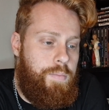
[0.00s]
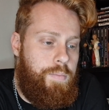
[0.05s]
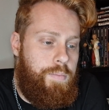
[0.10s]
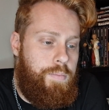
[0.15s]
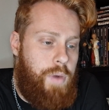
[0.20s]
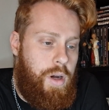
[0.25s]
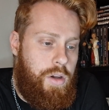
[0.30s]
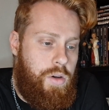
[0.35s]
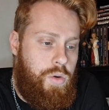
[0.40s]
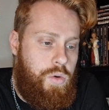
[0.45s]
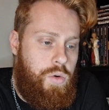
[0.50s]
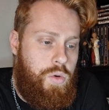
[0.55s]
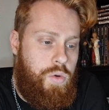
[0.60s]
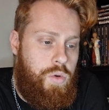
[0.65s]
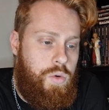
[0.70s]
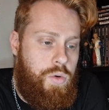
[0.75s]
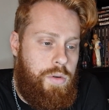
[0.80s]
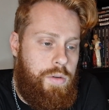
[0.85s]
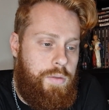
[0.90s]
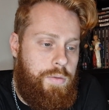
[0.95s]

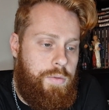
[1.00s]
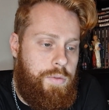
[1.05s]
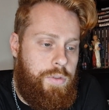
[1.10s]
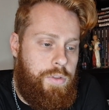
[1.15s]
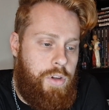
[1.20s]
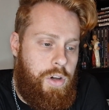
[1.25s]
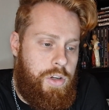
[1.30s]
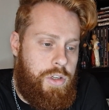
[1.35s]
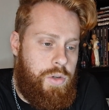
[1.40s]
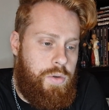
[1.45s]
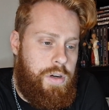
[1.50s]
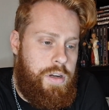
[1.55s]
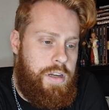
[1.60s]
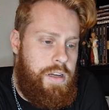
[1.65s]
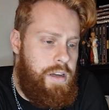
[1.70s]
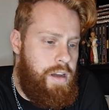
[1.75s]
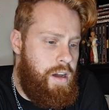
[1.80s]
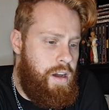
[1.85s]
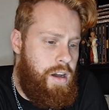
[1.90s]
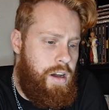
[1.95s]
Michael
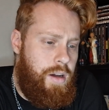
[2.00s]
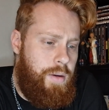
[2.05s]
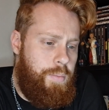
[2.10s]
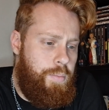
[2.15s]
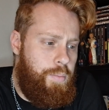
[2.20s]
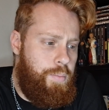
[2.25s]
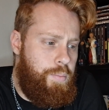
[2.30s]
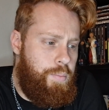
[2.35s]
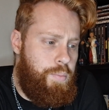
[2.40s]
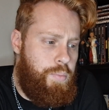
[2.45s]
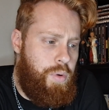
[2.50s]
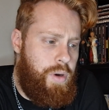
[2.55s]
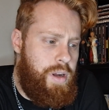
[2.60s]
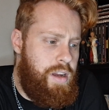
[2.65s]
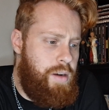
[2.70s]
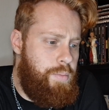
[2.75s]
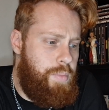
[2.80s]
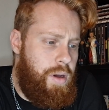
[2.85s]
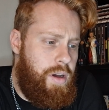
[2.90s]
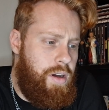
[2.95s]
Dougherty,
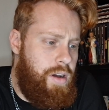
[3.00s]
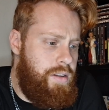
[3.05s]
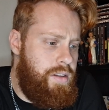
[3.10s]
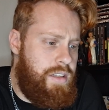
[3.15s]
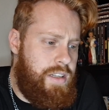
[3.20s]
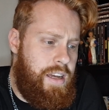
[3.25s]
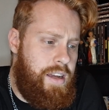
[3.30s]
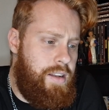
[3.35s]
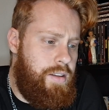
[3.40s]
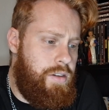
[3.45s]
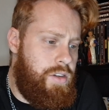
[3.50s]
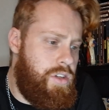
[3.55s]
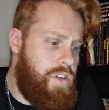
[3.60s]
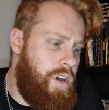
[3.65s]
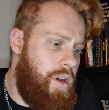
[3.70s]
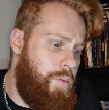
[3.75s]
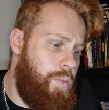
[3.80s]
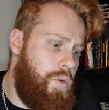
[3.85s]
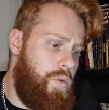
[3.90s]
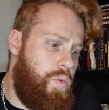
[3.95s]
Brian Burns, and
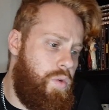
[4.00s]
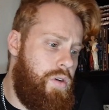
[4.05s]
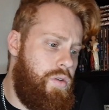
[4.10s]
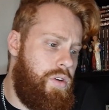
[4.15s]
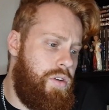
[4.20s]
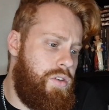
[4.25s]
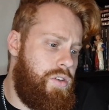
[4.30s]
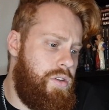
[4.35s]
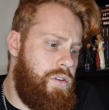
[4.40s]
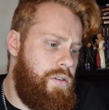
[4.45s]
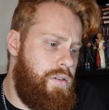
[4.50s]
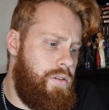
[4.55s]
Simon Wilkins.